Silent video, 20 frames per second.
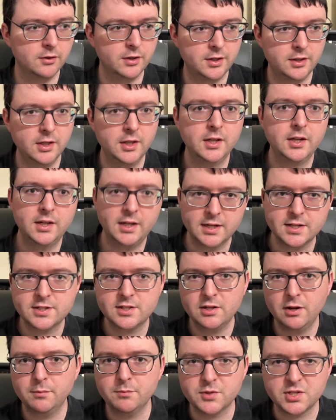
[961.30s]
and get
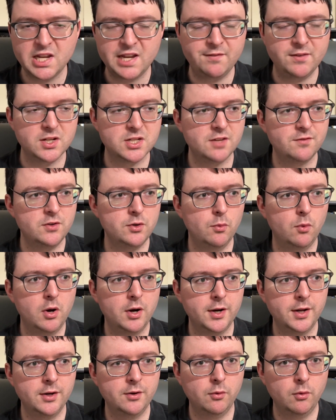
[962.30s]
some savings if you
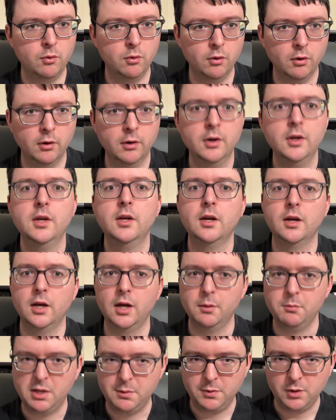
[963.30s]
wanted, or
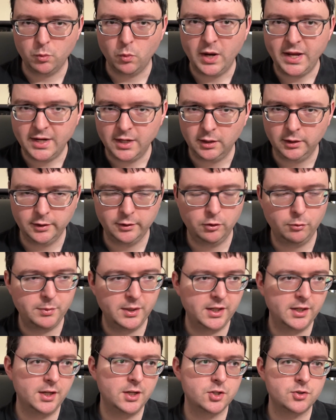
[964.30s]
maybe wait a little
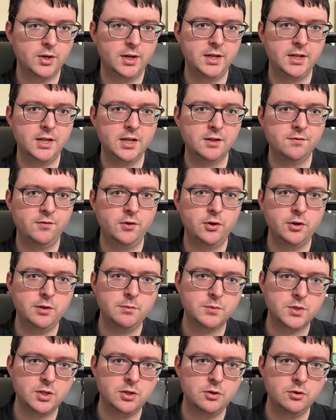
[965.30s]
bit and try to get Volume
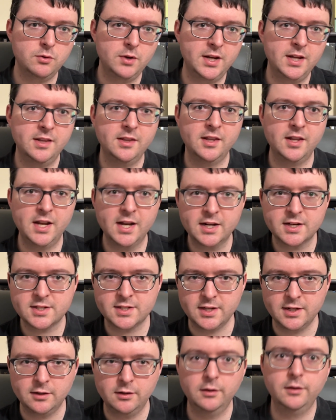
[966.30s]
2 in the next
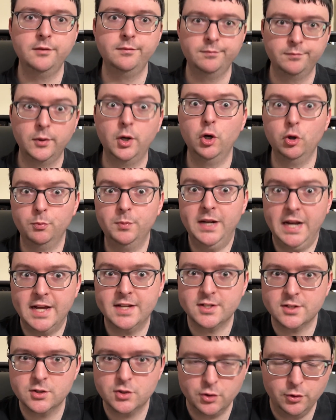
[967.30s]
sale and hope it
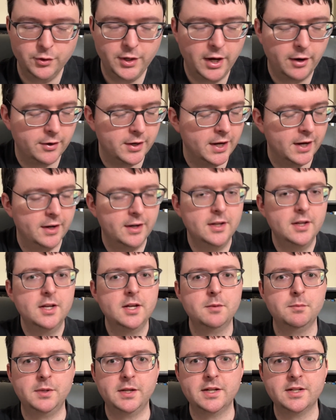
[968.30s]
hasn't sold out yet.
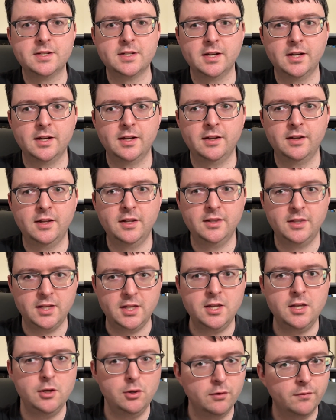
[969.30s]
But the
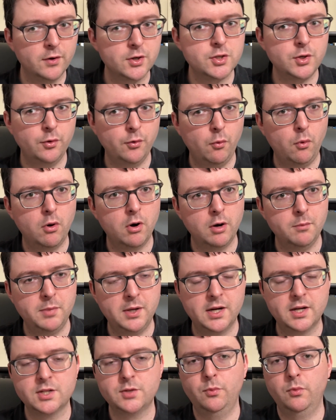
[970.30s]
Universal Noir
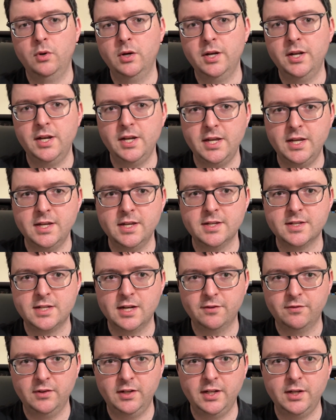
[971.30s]
Box 1 is
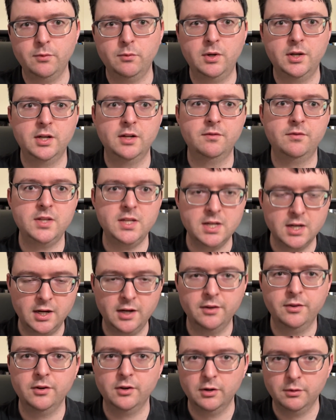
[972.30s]
definitely one of the
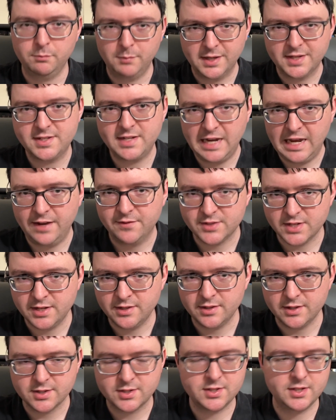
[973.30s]
other must-haves in
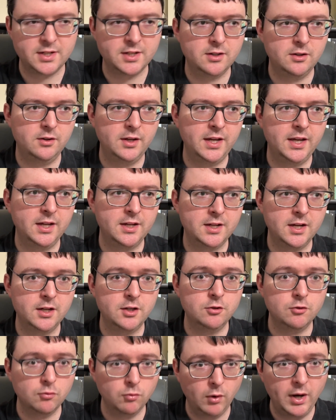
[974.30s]
this sale, and a
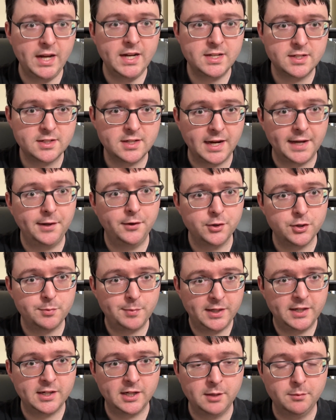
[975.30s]
great title to
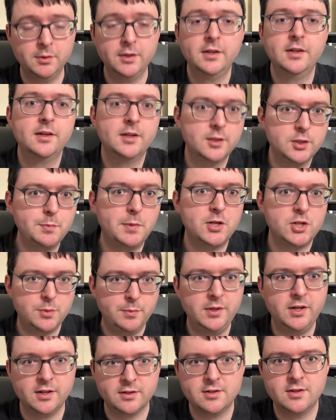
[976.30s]
pick up, especially
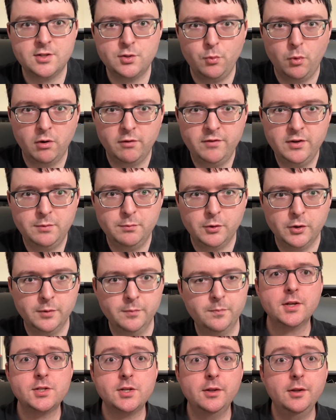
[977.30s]
because it's Noirvember.
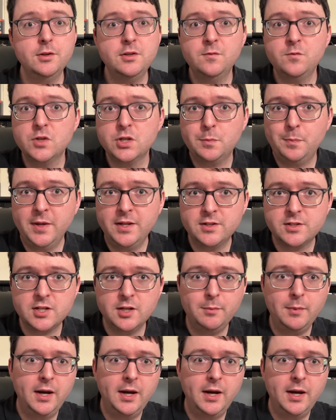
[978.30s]
So those have just been some